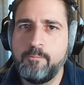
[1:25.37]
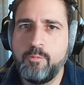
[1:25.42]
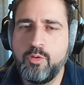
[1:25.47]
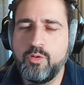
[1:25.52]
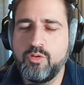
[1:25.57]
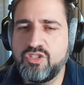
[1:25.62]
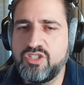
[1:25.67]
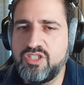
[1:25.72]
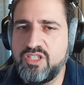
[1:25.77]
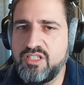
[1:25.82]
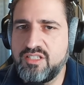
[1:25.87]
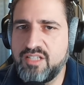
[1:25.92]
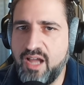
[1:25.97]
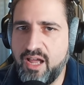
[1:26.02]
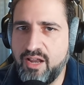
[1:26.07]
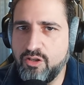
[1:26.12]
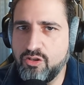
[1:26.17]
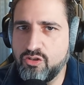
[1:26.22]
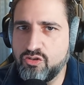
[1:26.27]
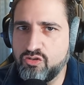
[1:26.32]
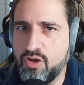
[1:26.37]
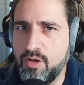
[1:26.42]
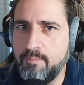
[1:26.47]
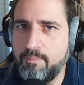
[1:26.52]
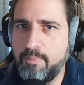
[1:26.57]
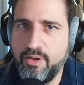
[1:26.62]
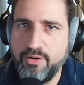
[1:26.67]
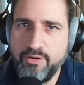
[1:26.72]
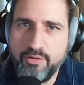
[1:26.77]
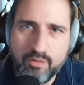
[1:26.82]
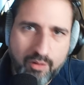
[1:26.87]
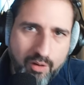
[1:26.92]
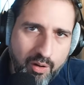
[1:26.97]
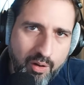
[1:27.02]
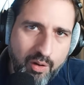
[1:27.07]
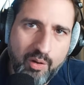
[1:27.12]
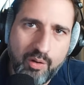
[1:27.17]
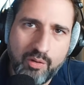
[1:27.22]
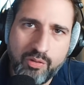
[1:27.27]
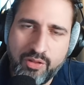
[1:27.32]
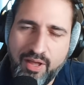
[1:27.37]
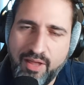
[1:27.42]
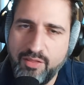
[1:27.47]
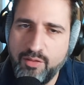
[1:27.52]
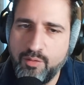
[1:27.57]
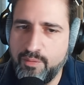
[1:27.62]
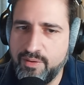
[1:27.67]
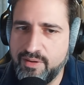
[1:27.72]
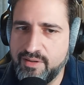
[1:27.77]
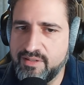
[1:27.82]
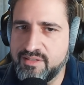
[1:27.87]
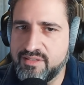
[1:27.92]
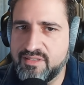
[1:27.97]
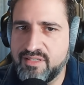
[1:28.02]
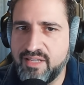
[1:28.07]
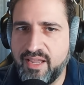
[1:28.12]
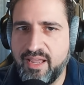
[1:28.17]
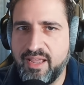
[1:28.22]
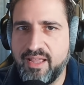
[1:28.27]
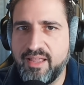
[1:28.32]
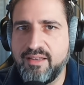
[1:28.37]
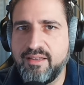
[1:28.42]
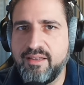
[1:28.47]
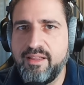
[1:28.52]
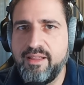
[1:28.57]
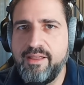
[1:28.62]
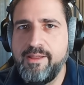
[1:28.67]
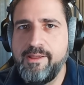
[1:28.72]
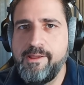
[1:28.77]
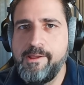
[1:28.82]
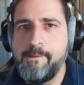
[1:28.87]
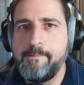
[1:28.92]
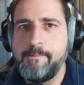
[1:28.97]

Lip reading: we would see Donald Trump under oath on the witness stand.